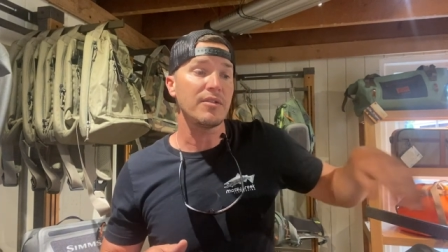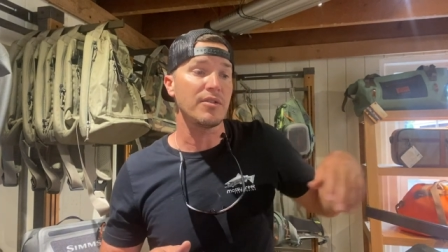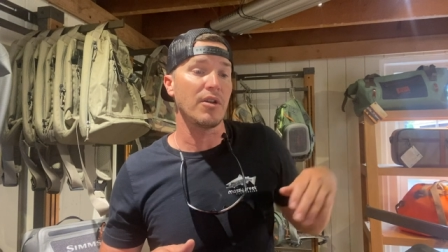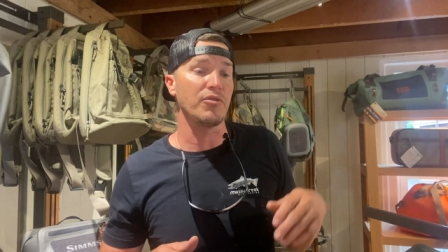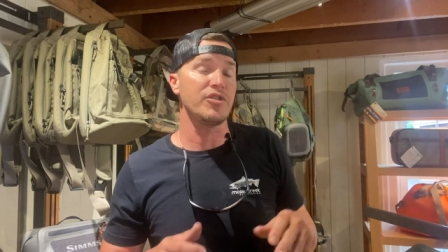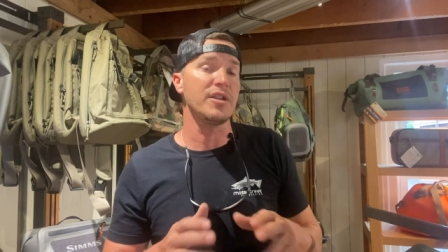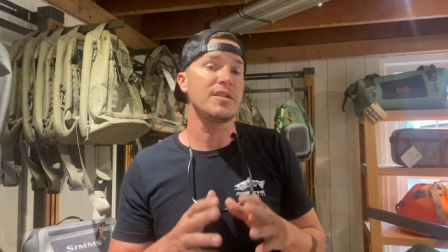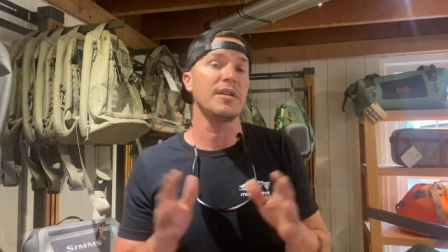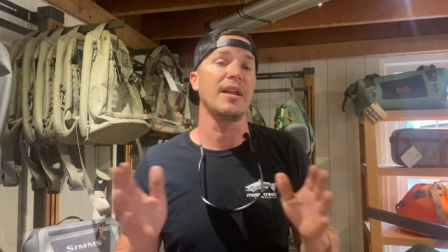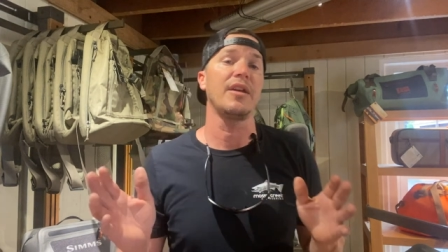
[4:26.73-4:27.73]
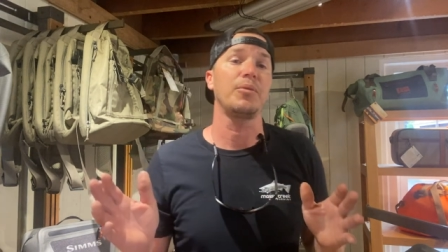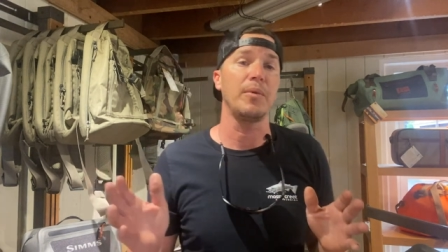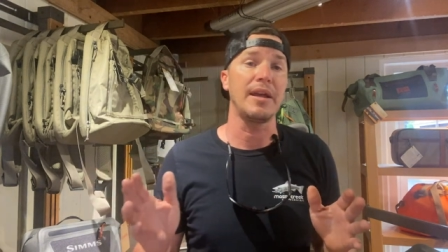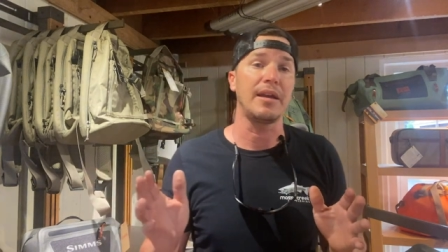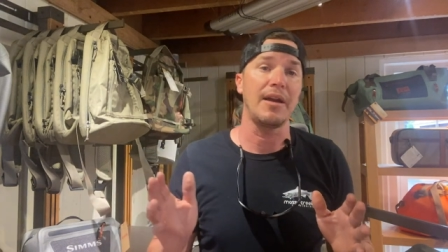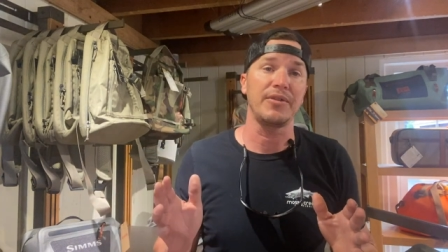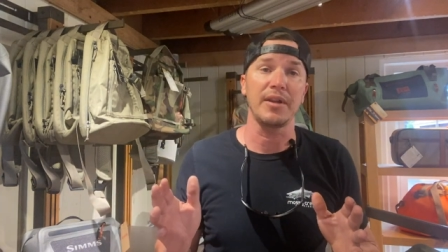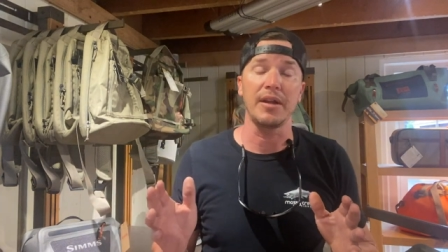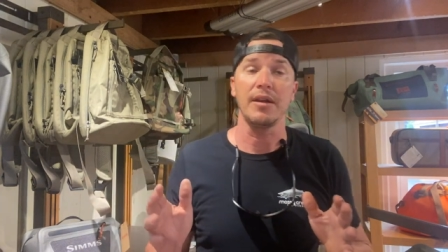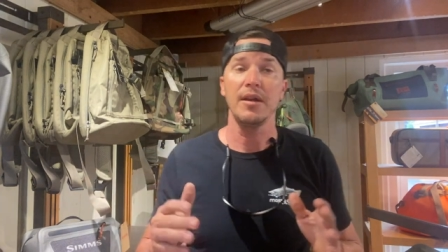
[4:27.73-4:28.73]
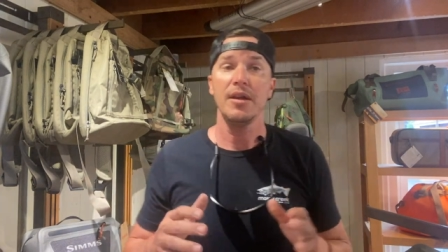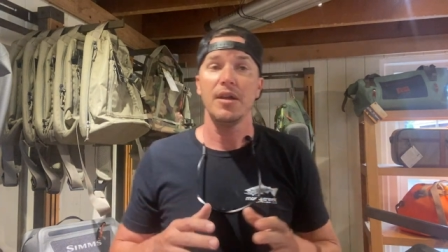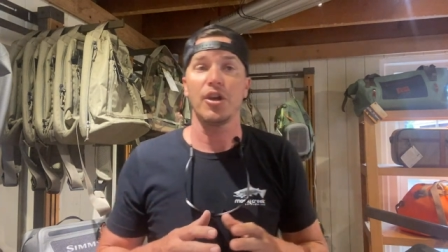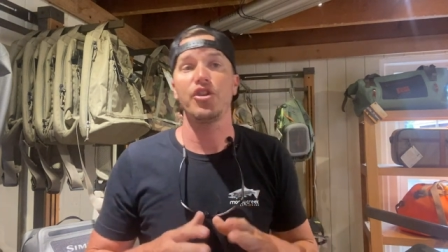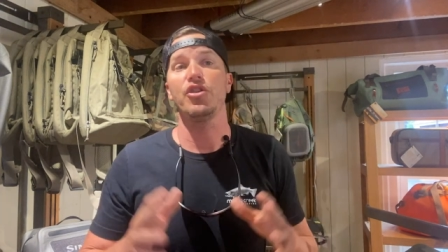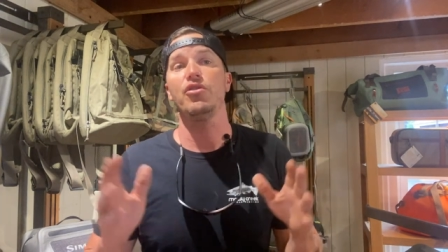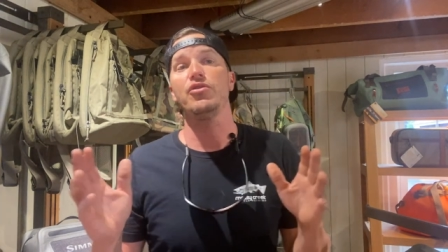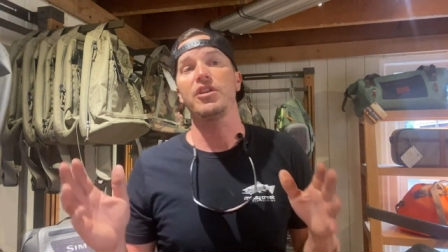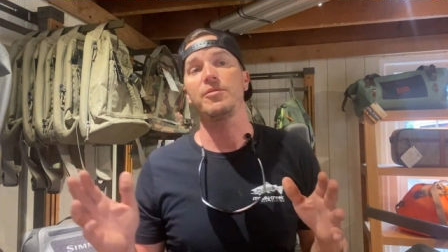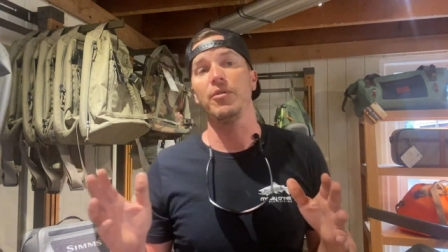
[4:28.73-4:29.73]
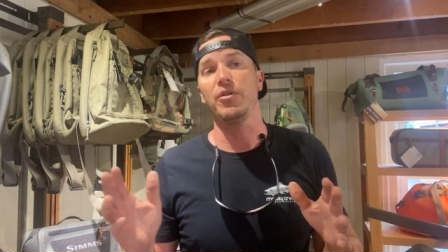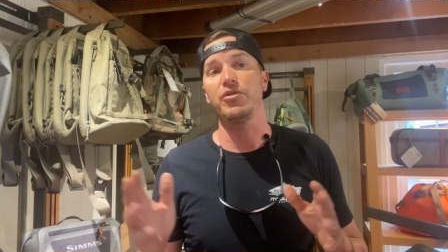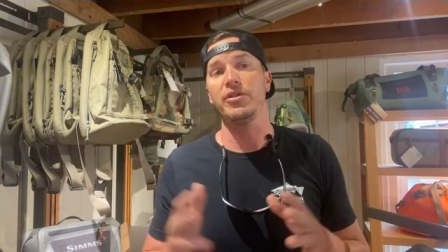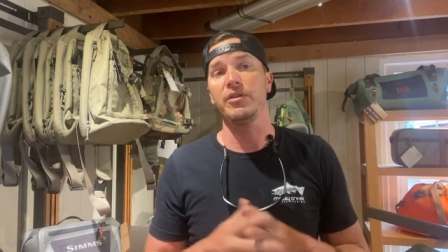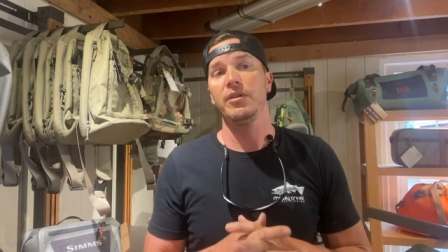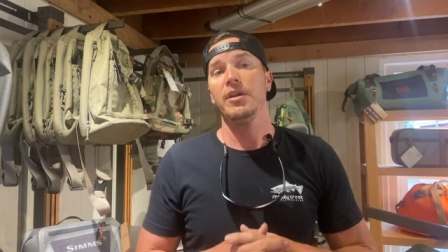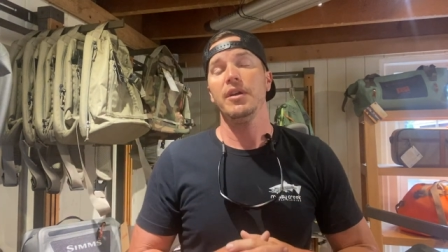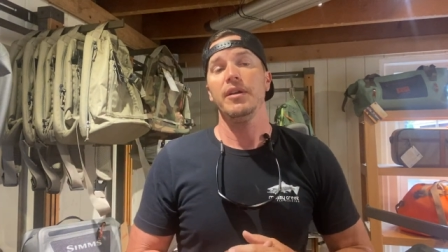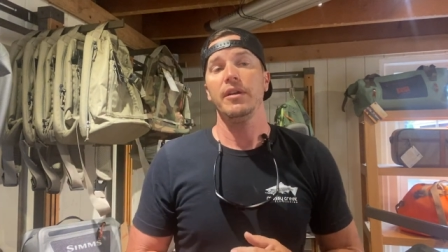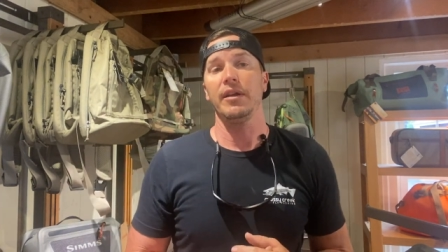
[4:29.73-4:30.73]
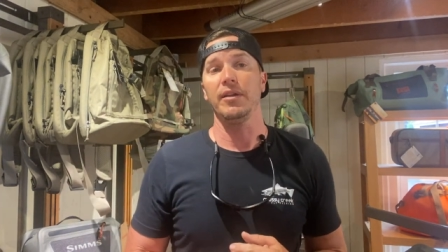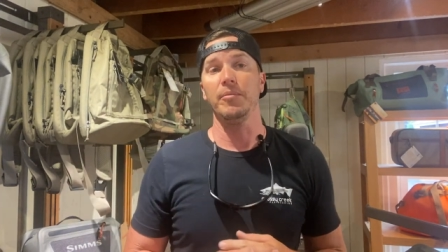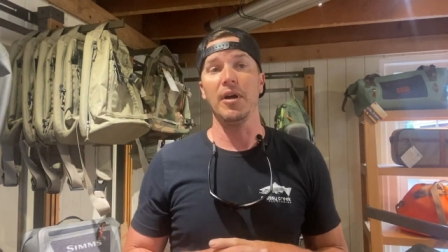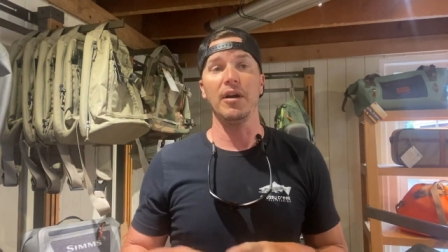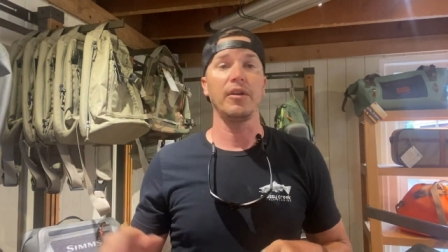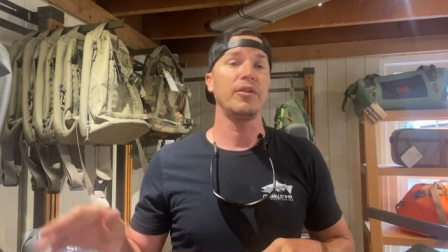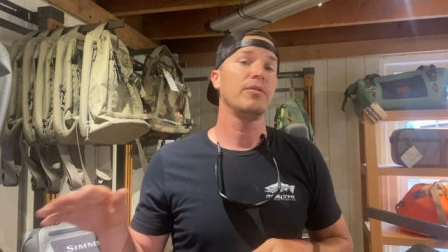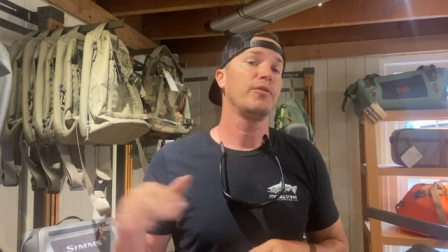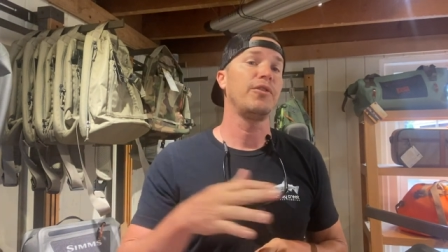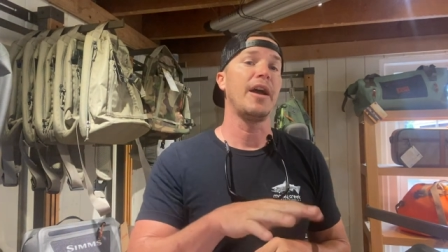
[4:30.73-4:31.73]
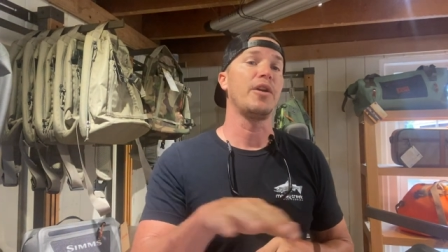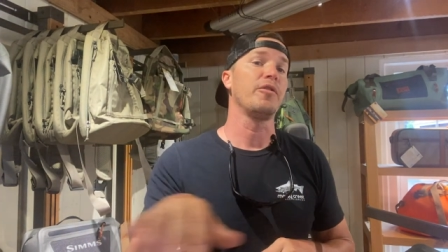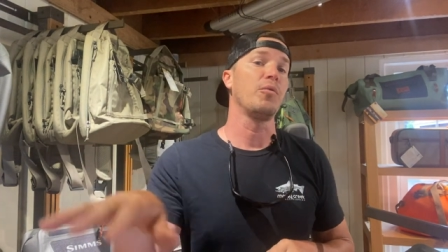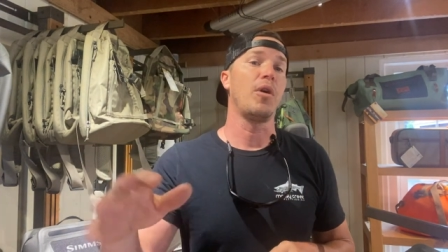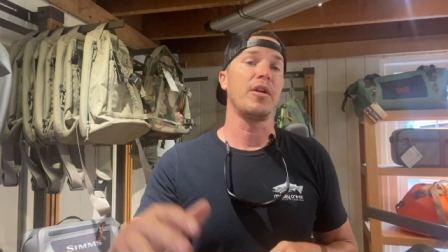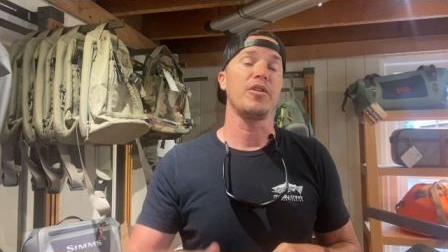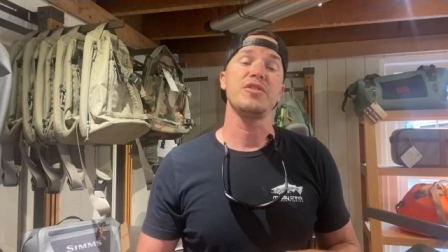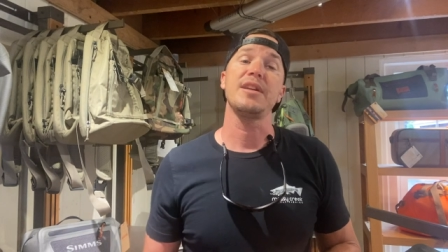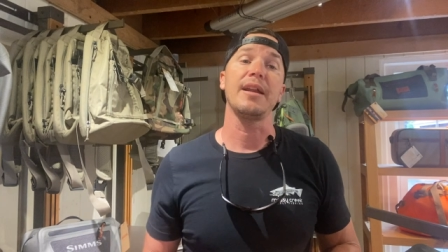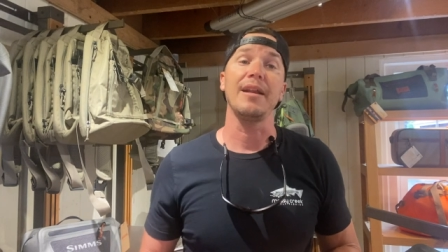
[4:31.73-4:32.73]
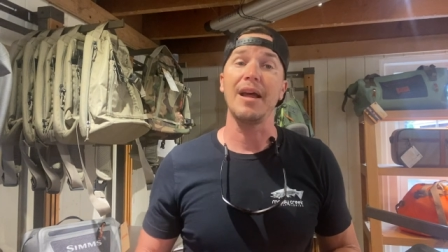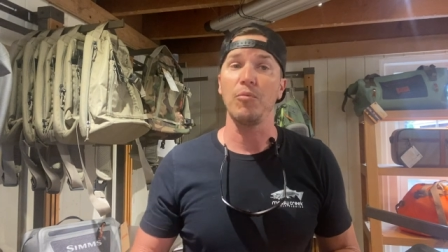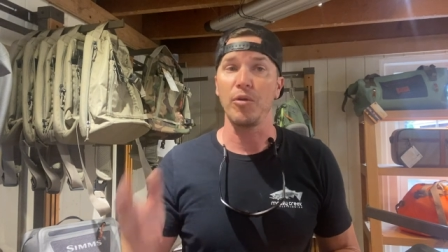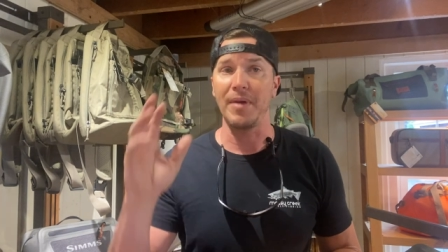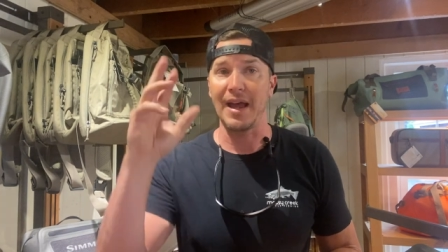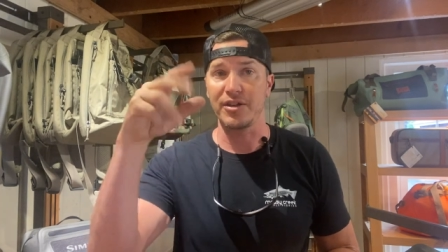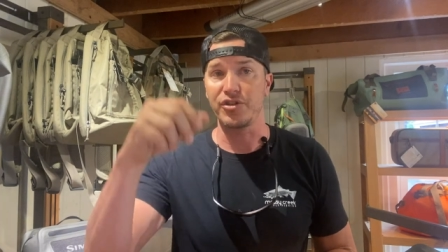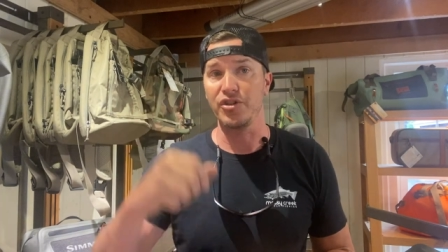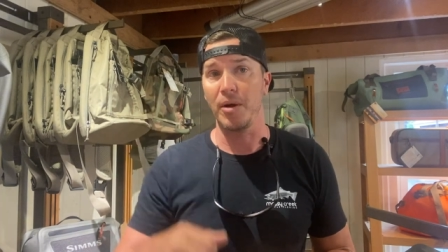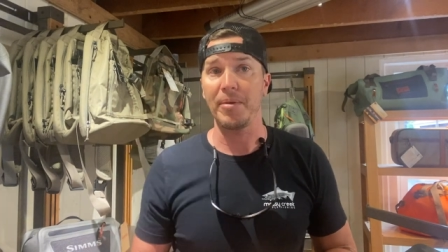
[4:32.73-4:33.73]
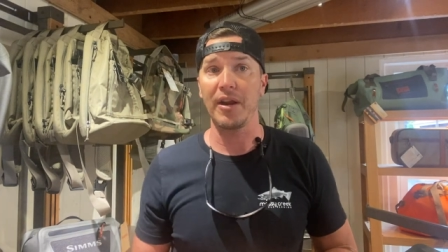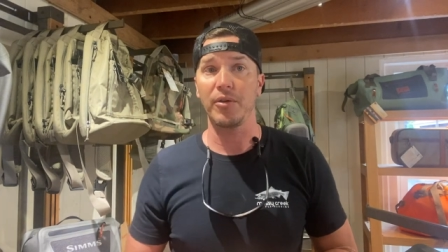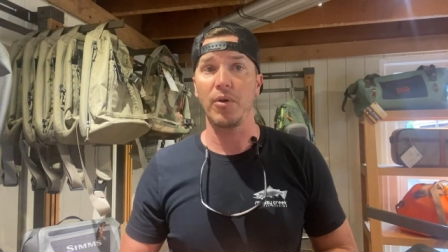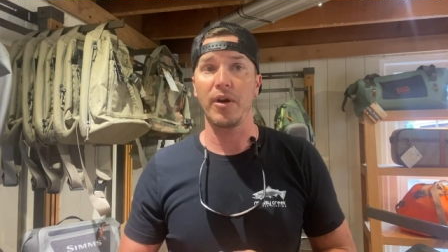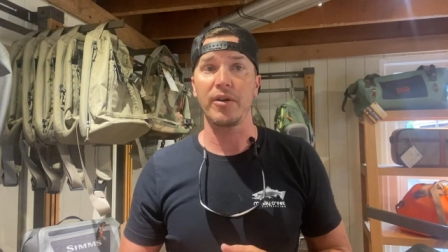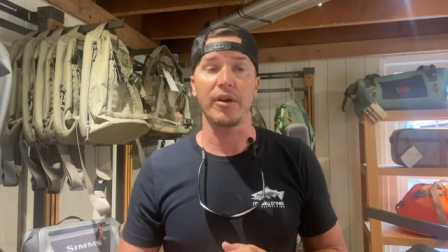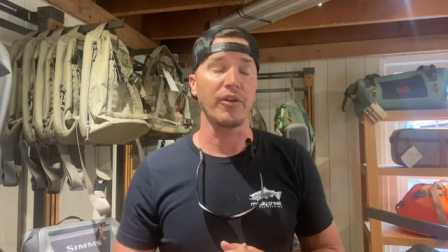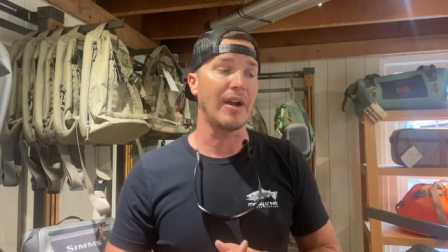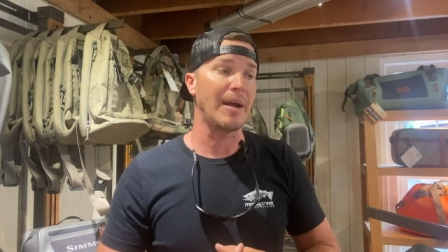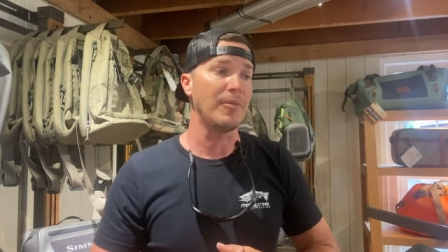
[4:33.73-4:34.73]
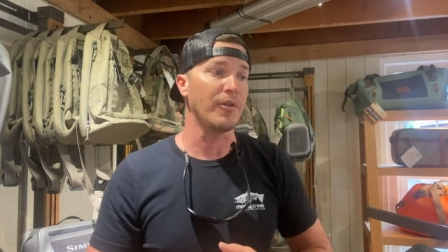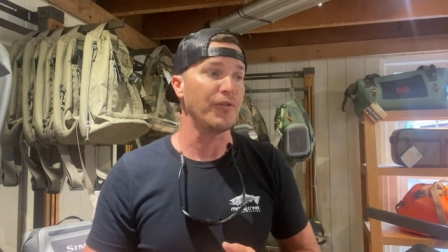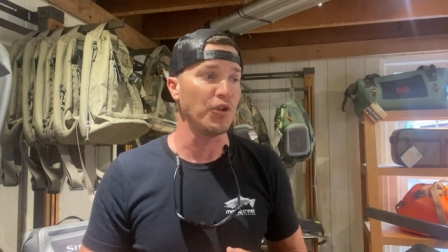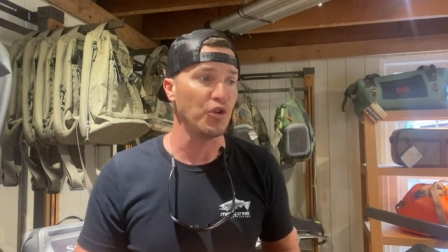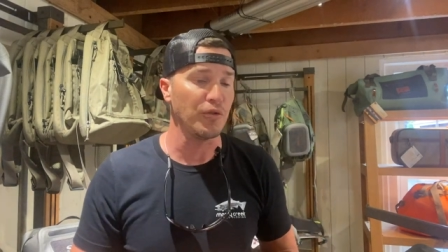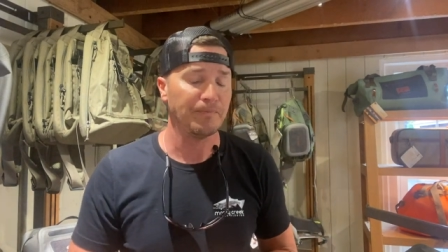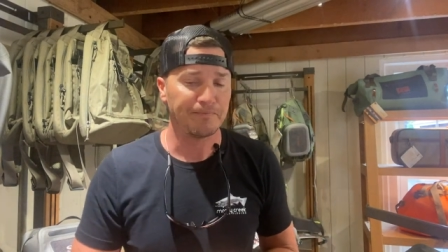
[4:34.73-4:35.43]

So just in the last week, I've seen a huge explosion in the bugs flying over the water. You're seeing a lot more bass jump out of the water and grab their food.